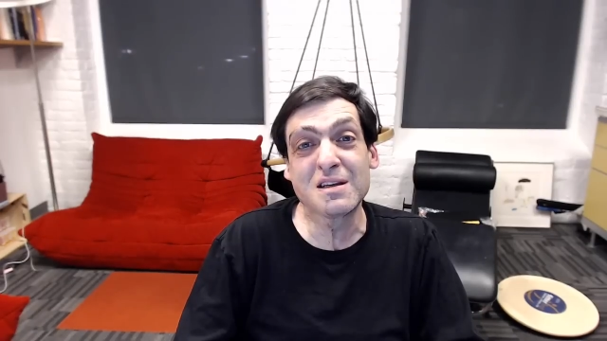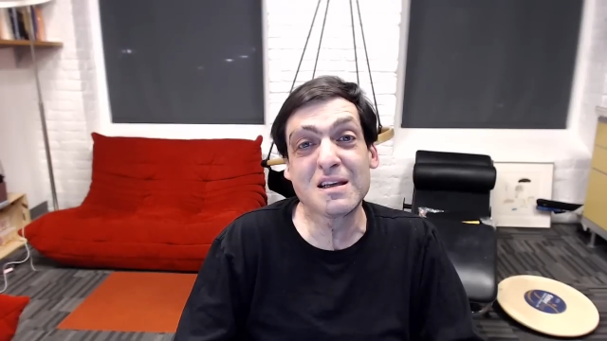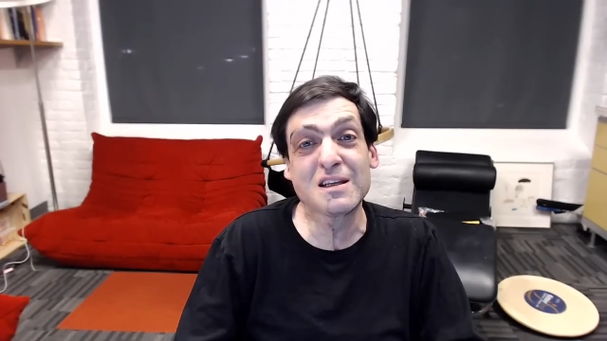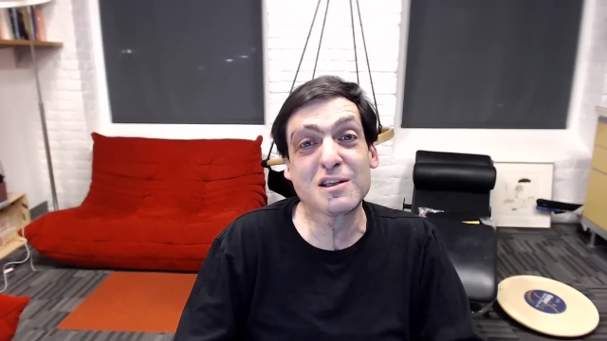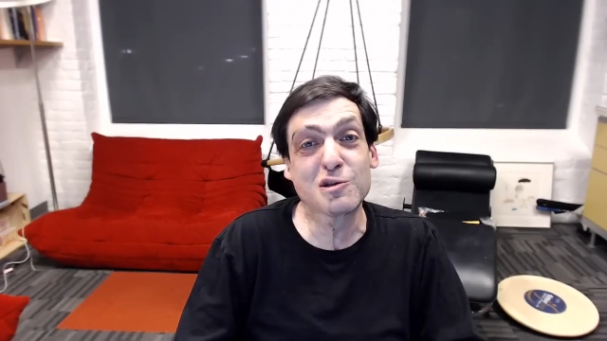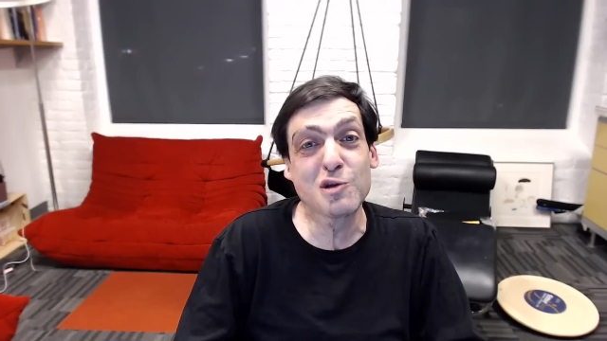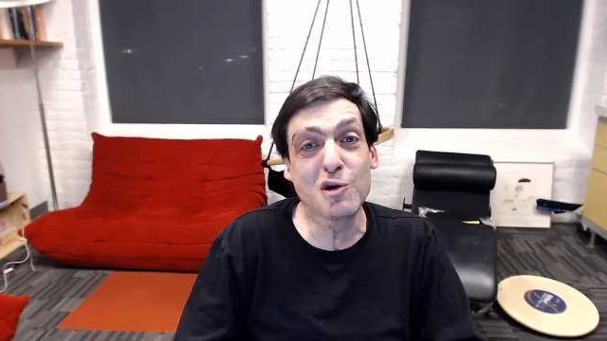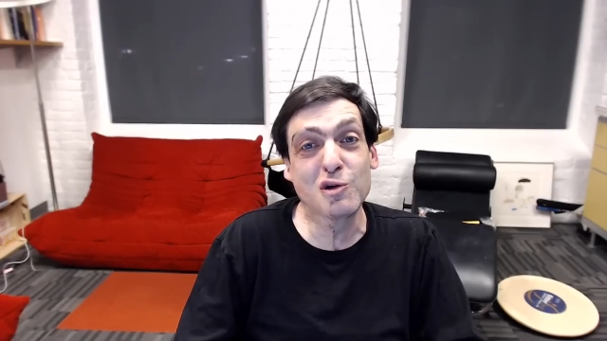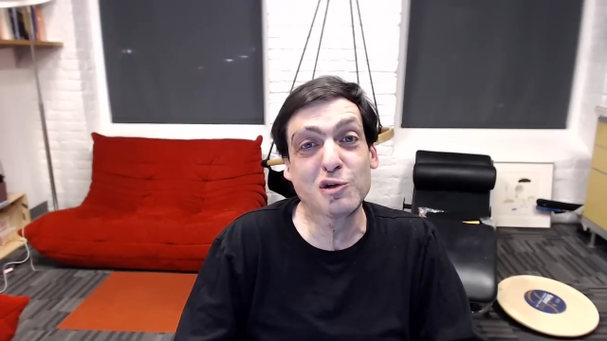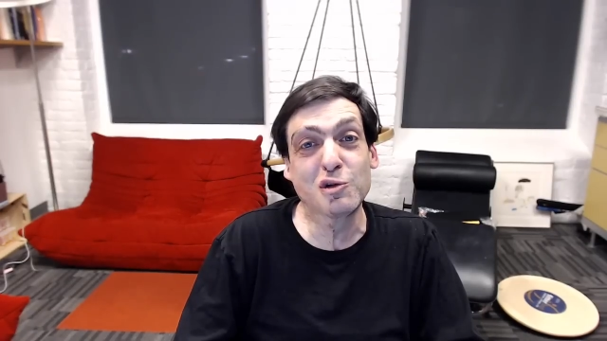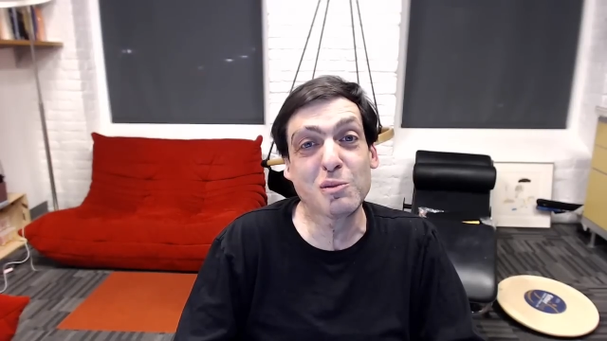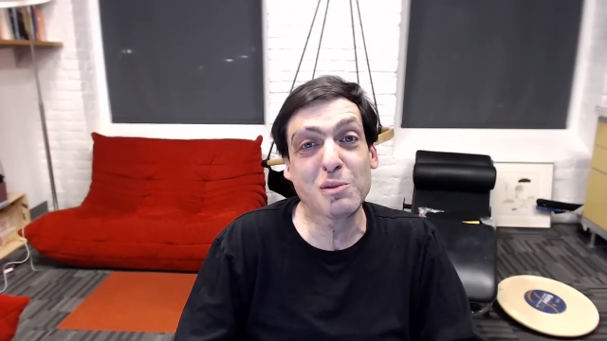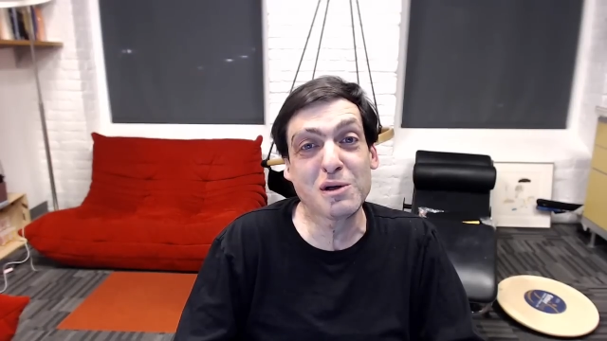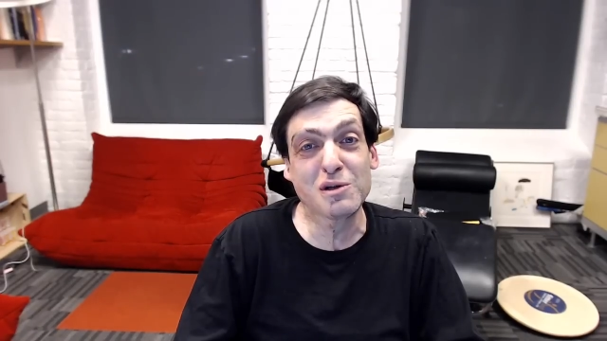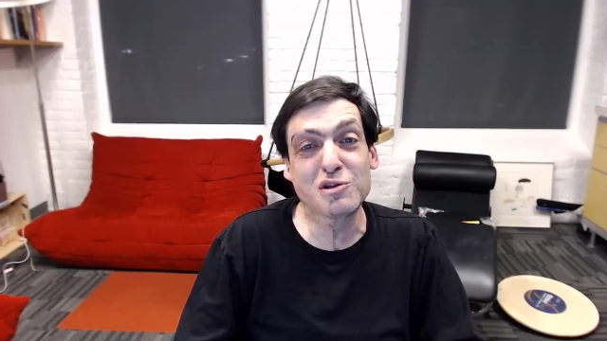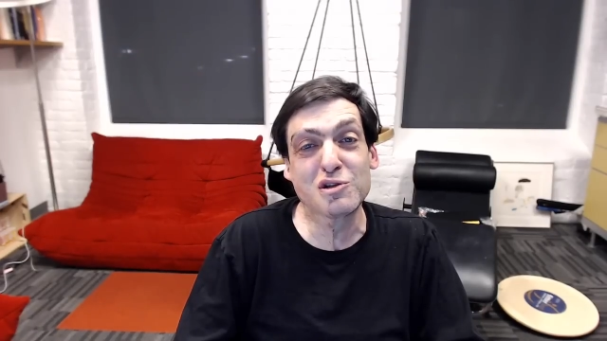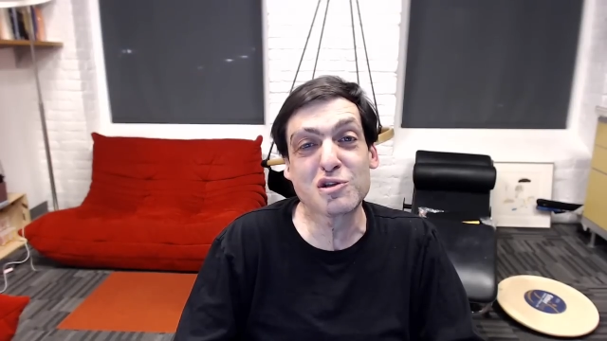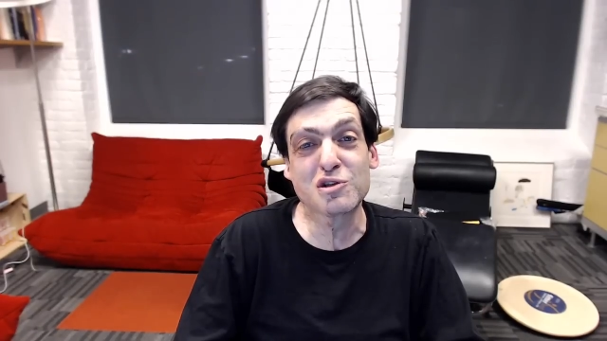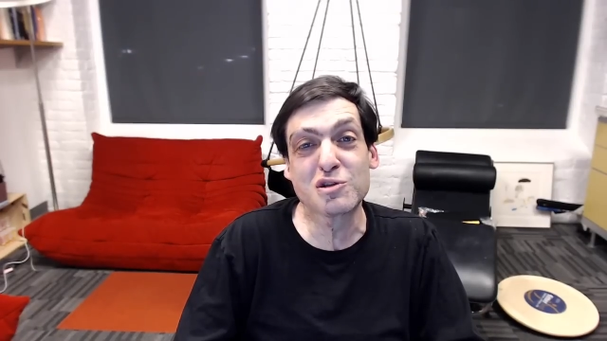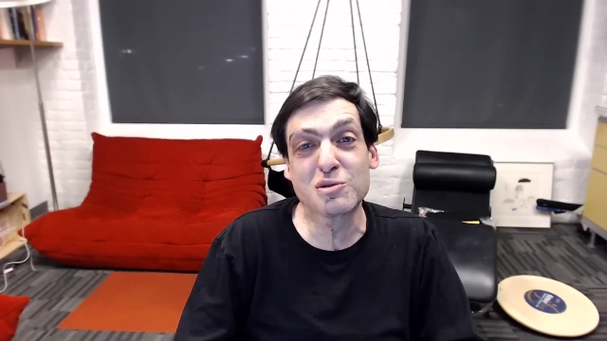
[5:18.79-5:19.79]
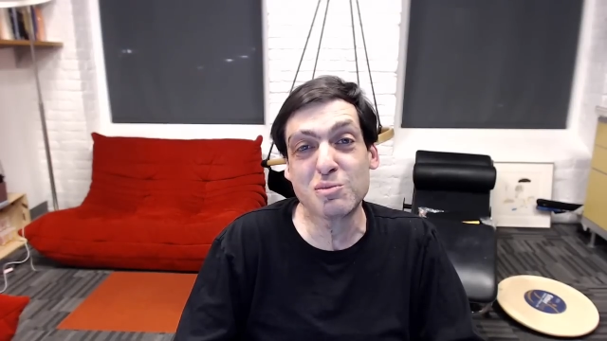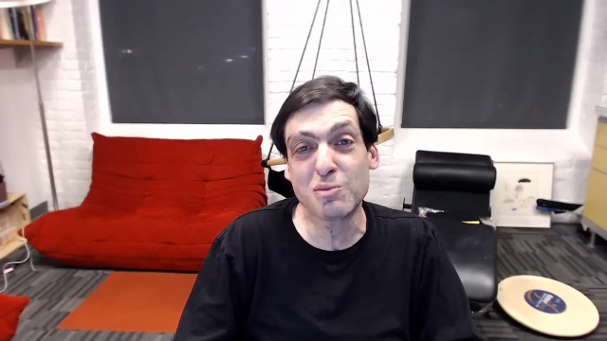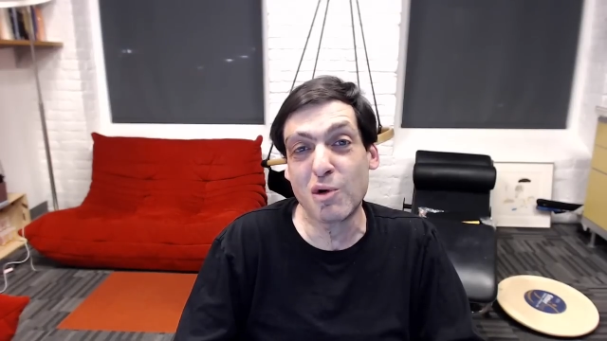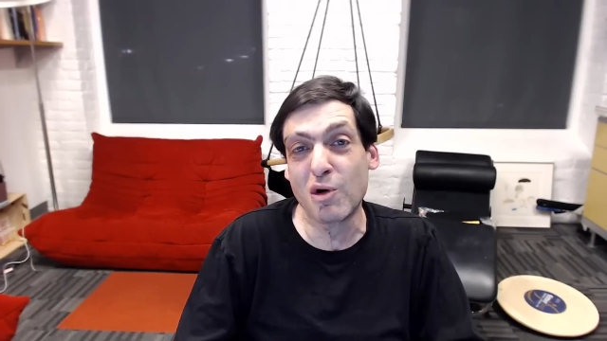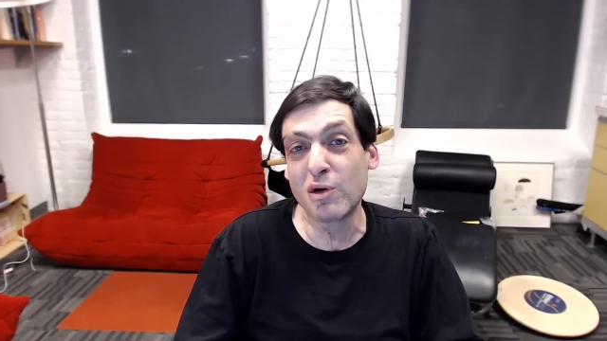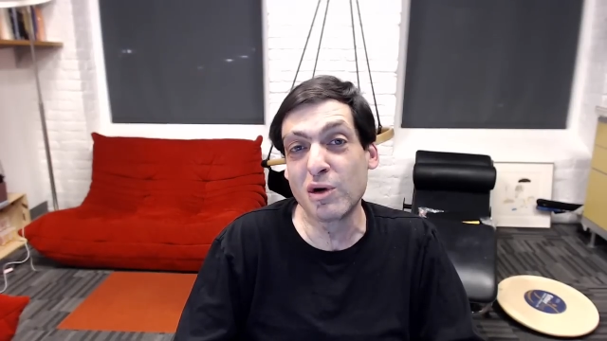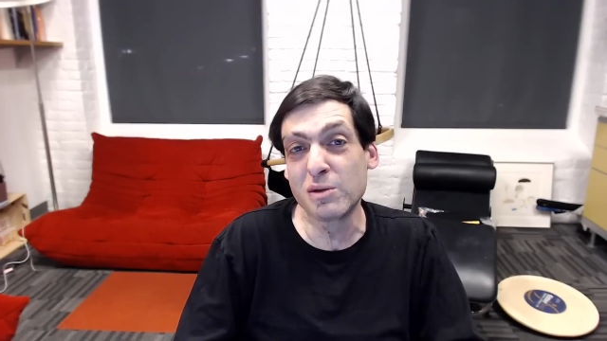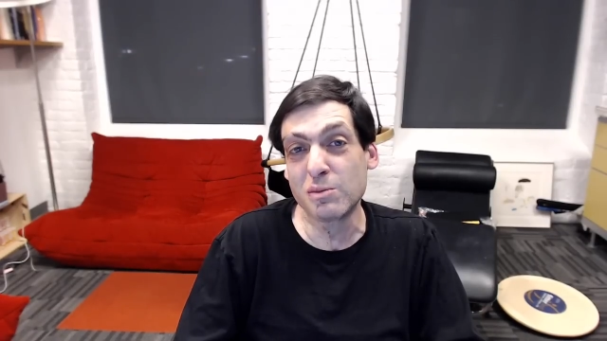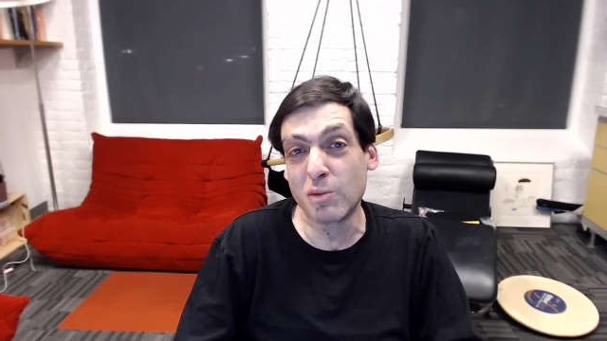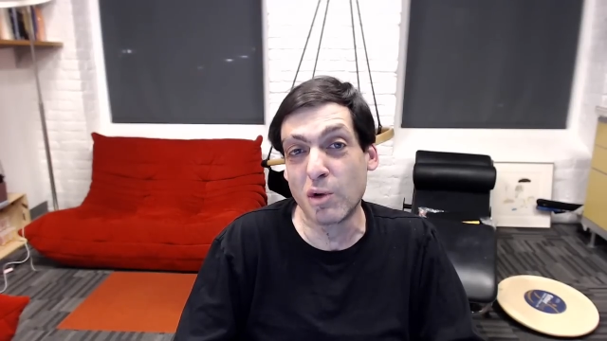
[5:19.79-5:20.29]
it's going to be just
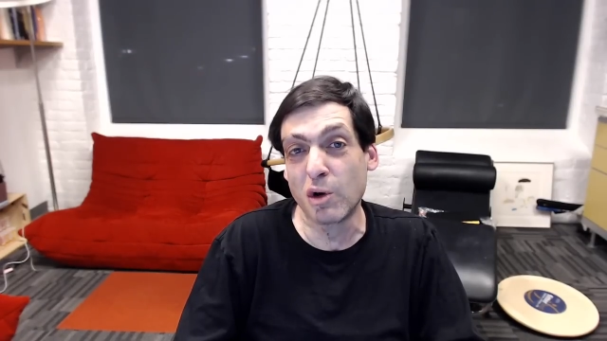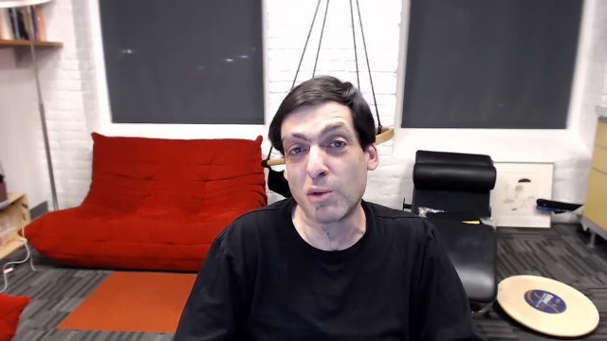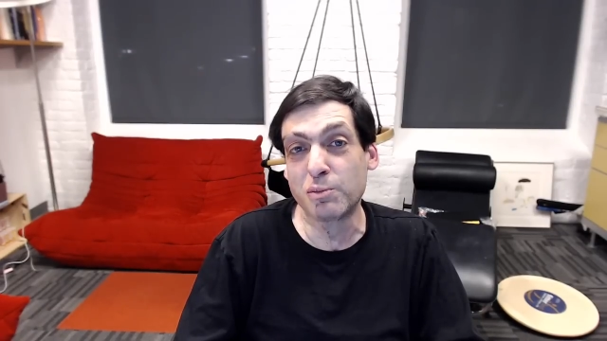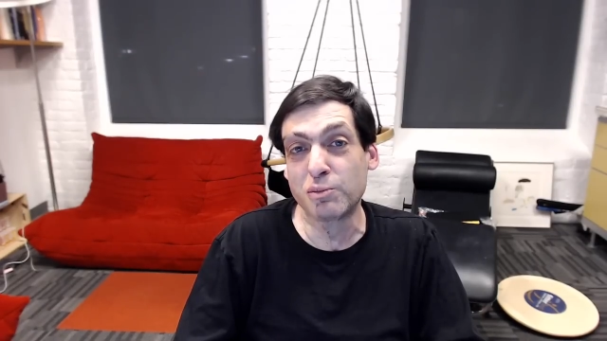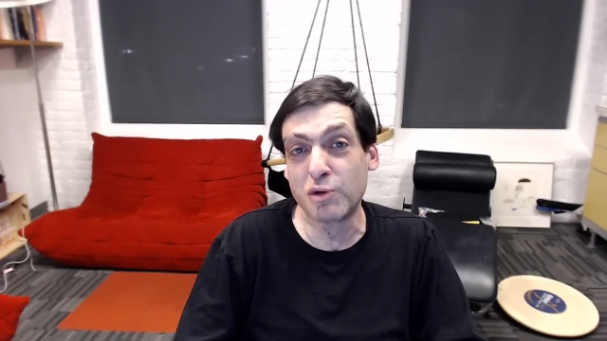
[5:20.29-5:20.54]
more and more